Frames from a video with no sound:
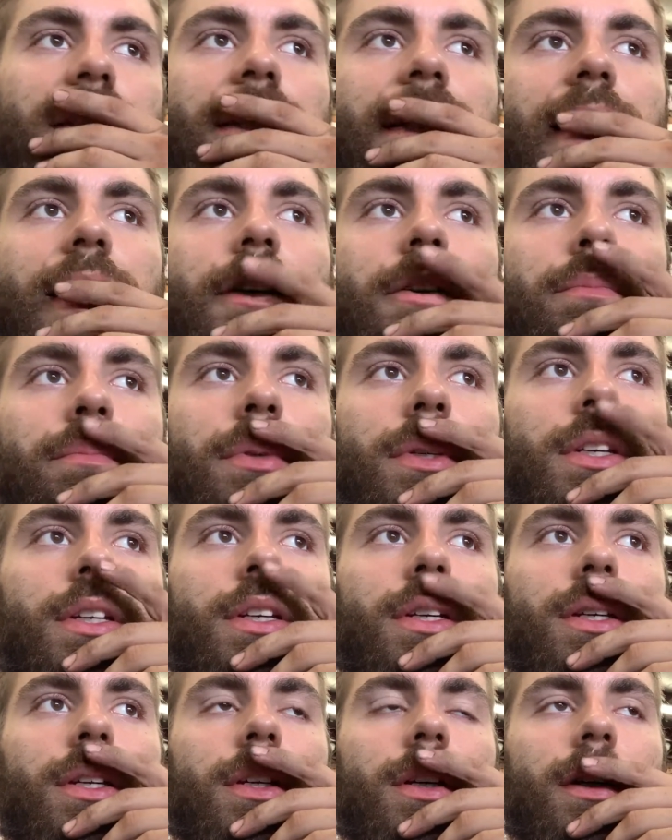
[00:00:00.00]
that'll
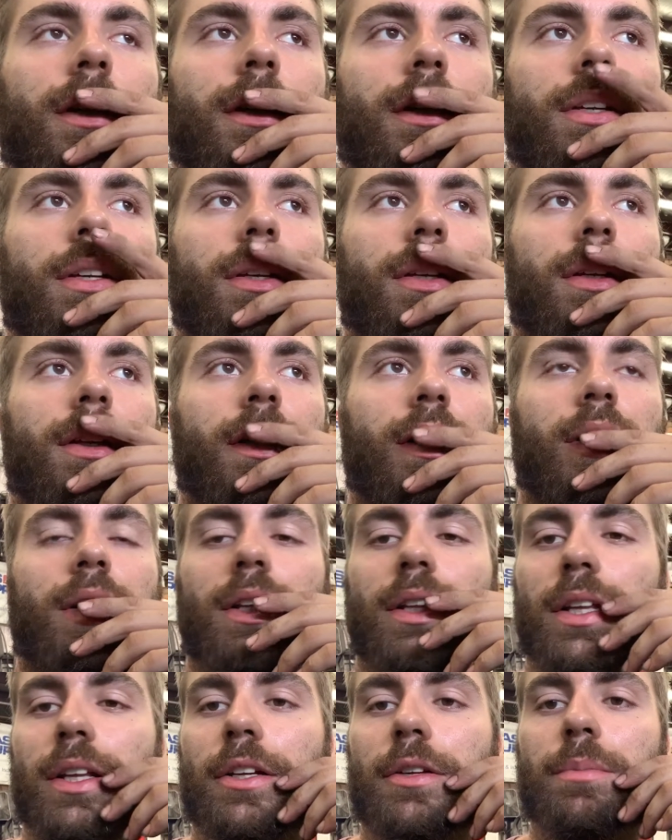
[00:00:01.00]
be
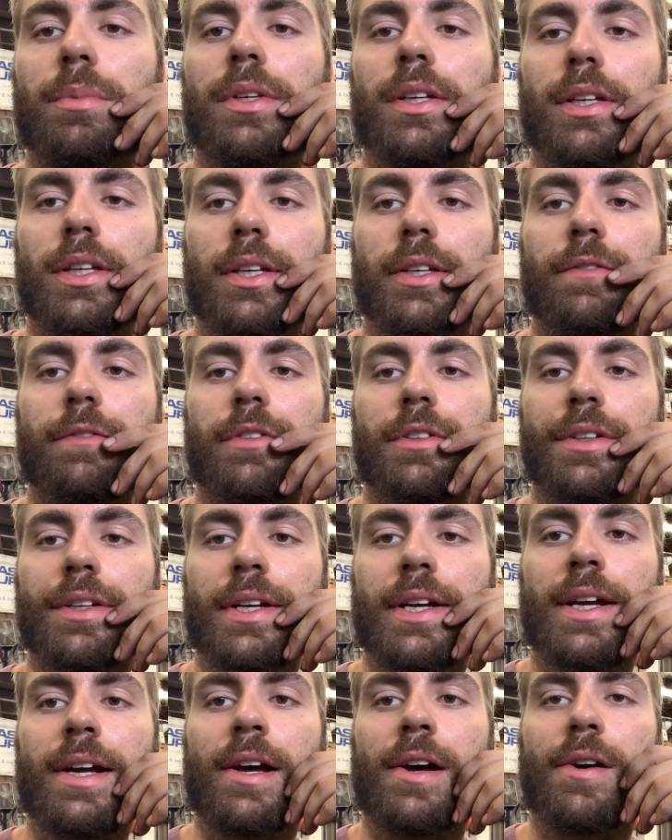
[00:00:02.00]
it for
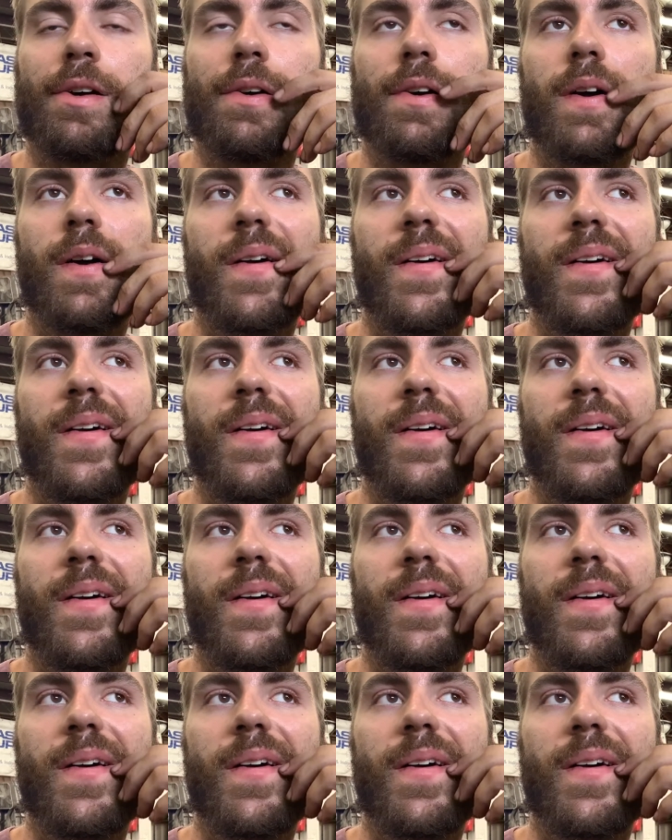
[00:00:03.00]
now.